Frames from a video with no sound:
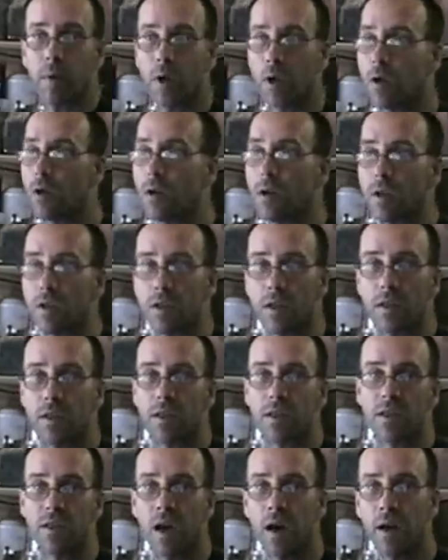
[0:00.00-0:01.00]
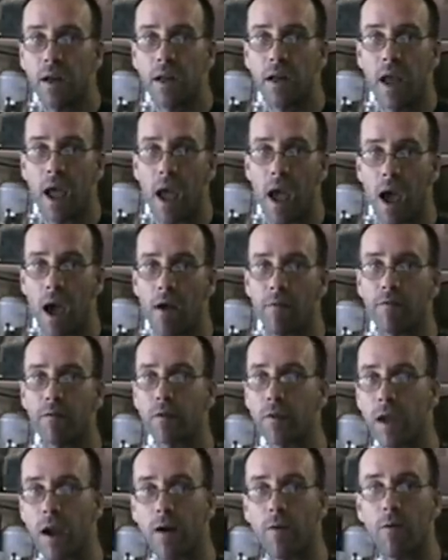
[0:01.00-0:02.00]
my goodness, that's a ton and a half
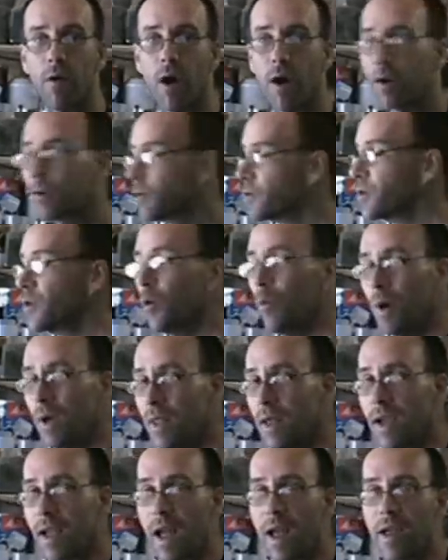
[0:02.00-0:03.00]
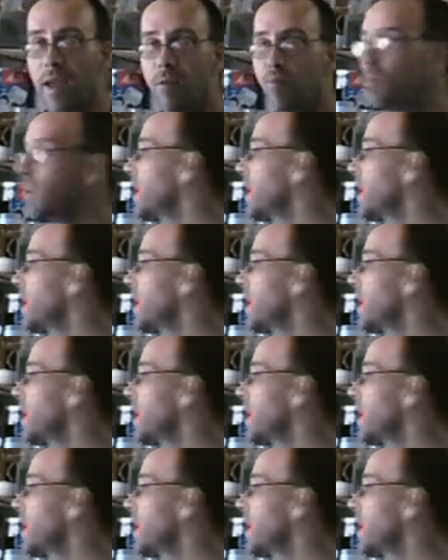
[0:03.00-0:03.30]
for that rock. There's no way that guy